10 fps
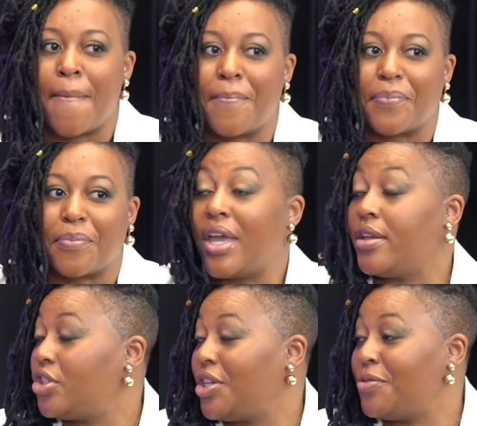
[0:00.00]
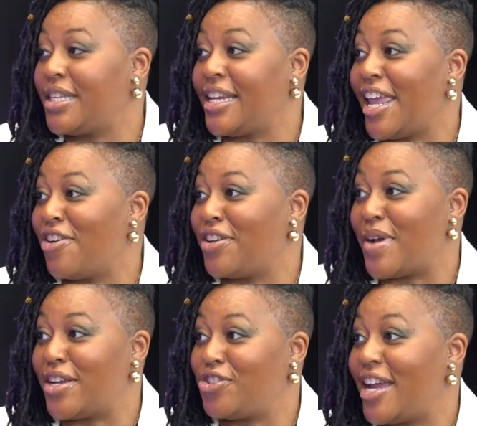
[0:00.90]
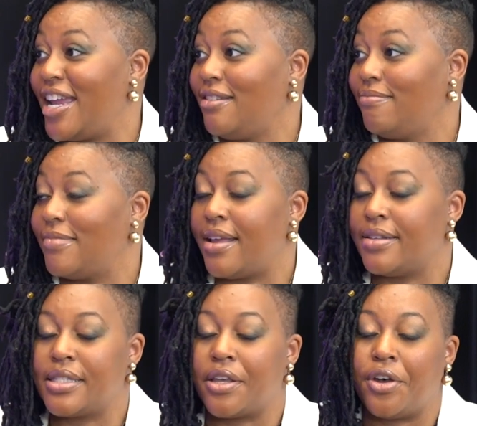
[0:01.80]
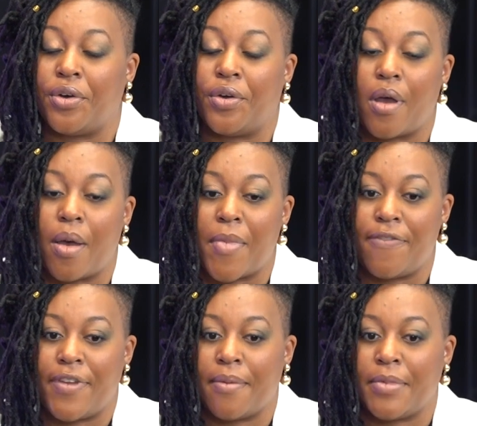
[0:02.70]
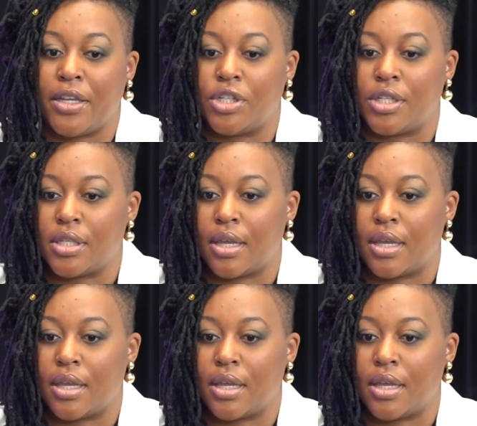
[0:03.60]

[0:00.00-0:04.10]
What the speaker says: Christina is committed to fostering the growth of minority-owned